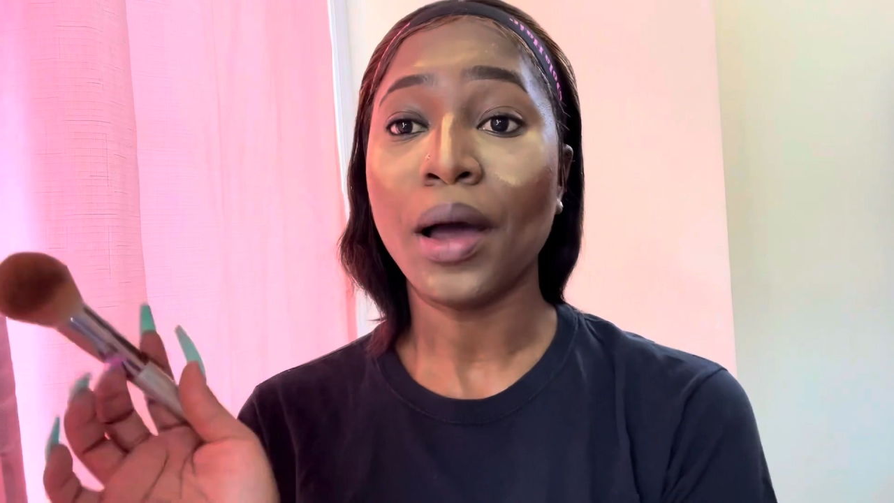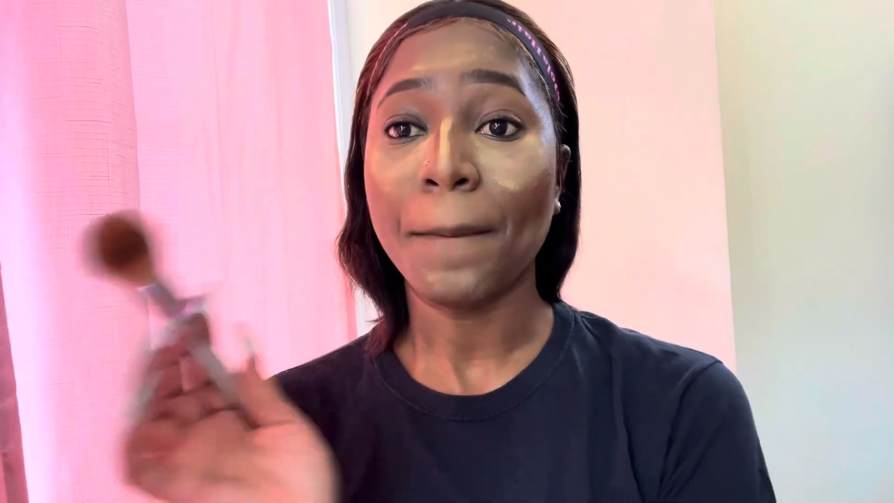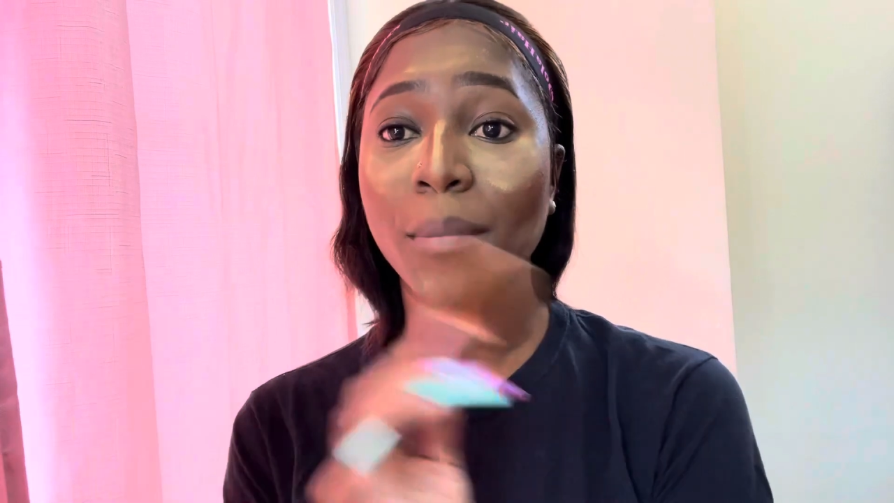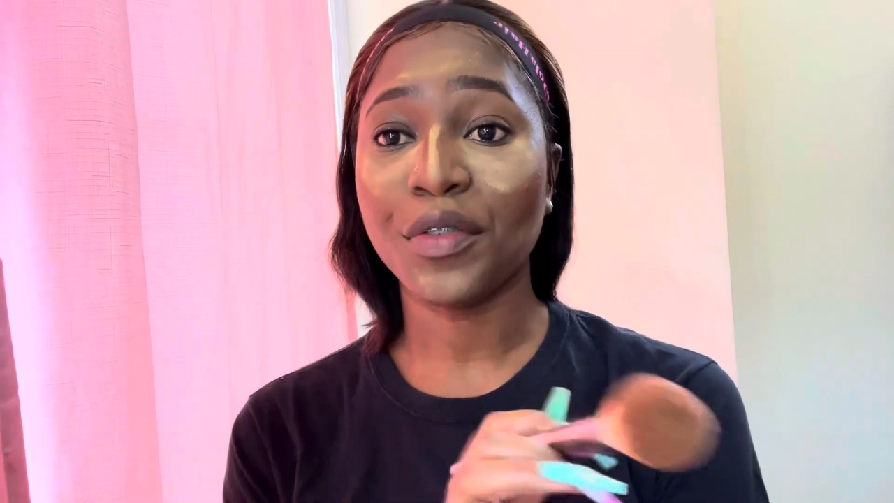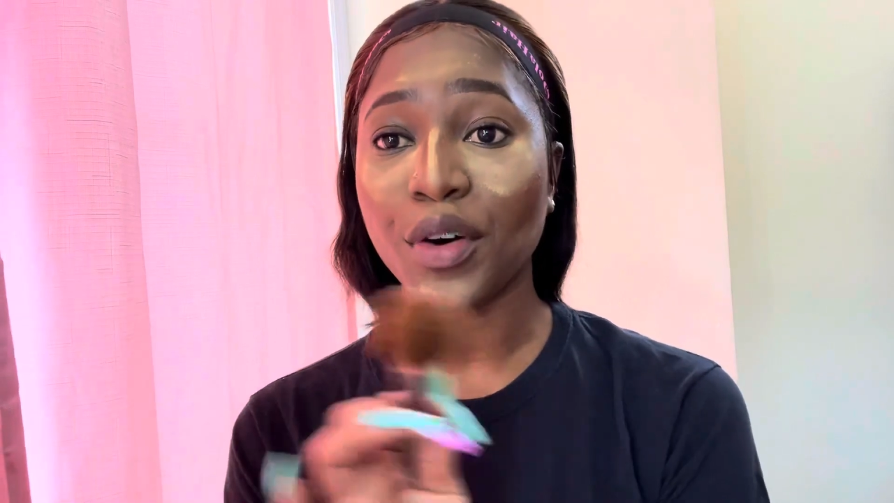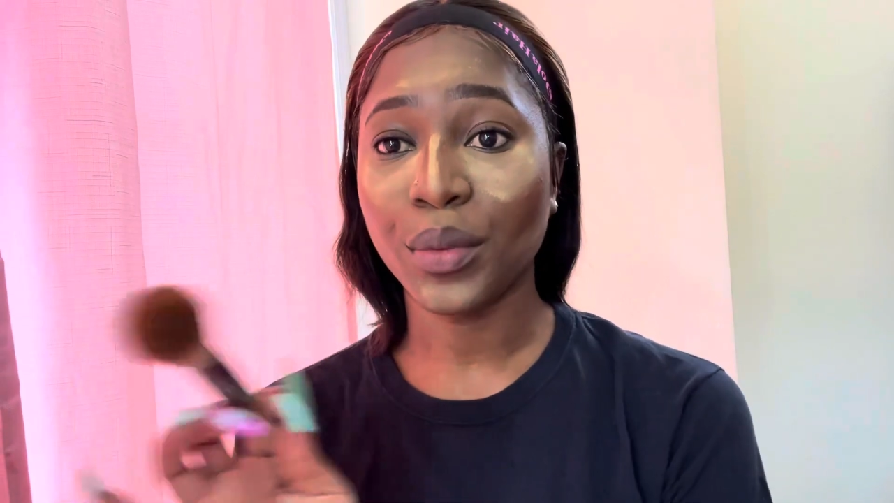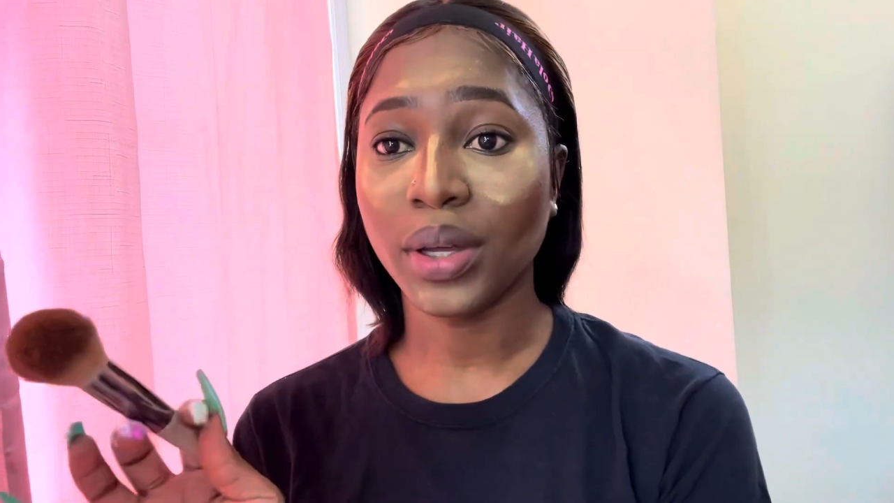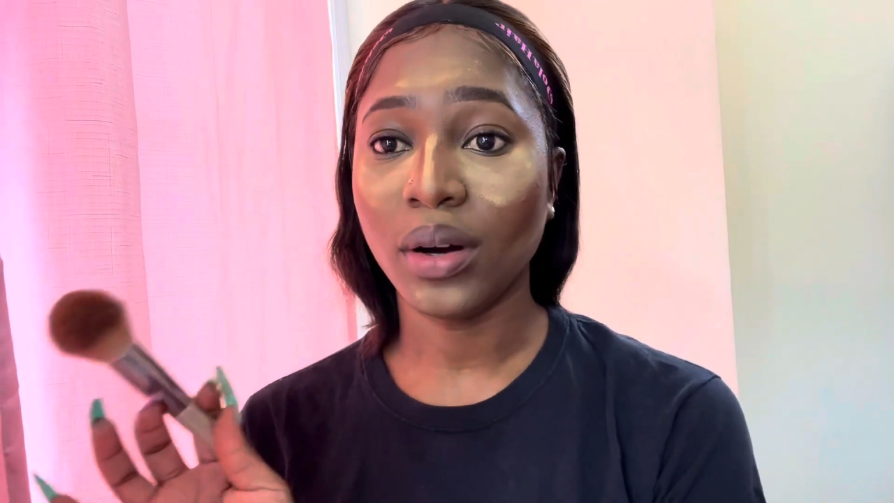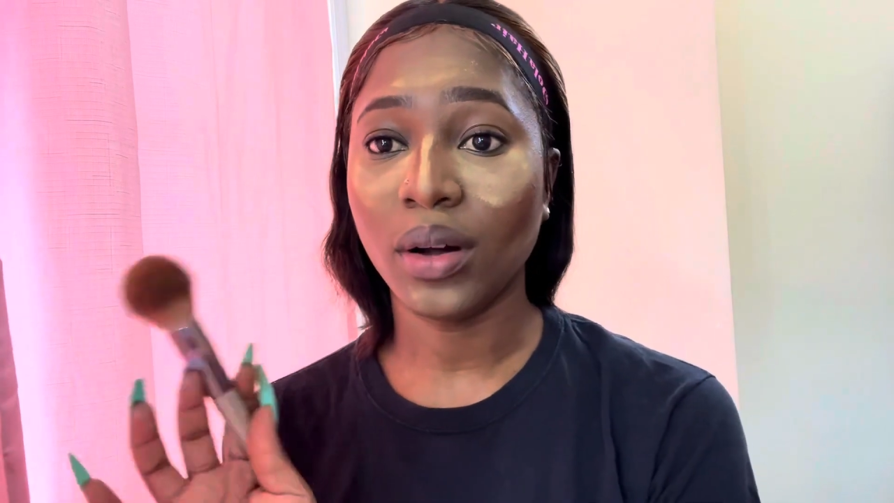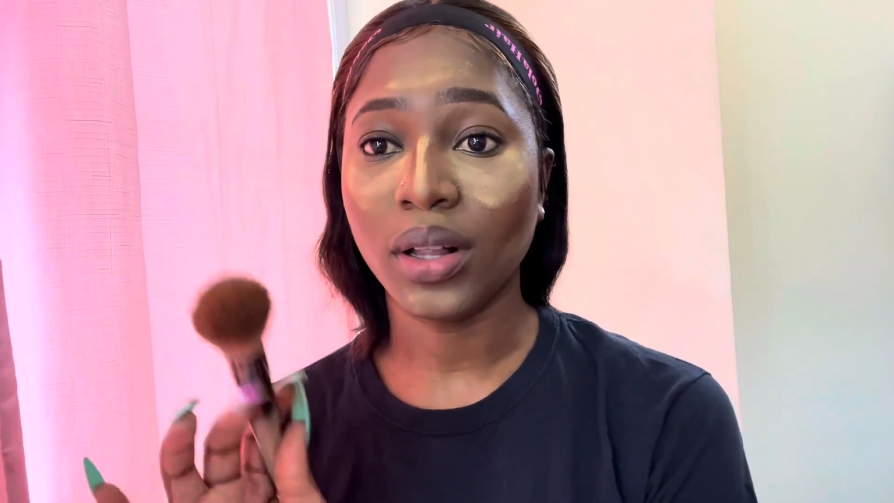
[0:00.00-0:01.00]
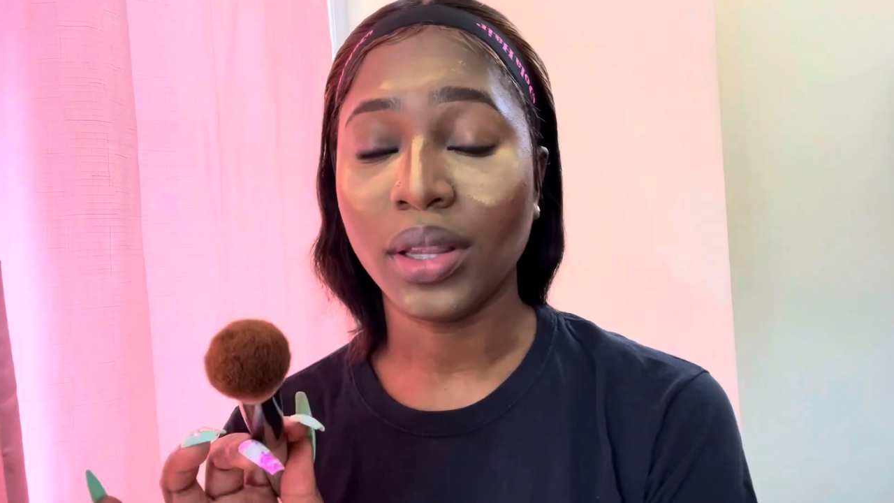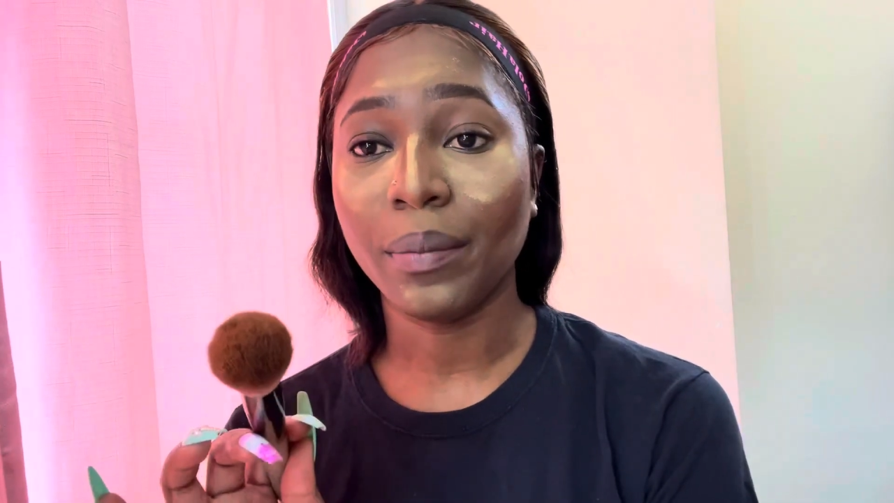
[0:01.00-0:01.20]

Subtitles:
buff away all the